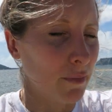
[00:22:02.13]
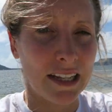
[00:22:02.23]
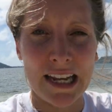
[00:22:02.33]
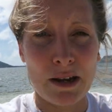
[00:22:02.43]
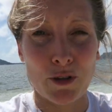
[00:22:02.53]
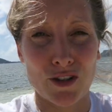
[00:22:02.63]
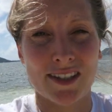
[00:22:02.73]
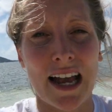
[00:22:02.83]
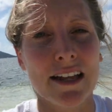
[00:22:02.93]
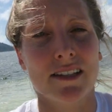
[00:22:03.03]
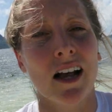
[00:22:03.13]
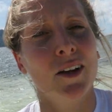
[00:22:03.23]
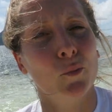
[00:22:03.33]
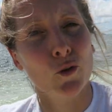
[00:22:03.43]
In the end, we just sat inside and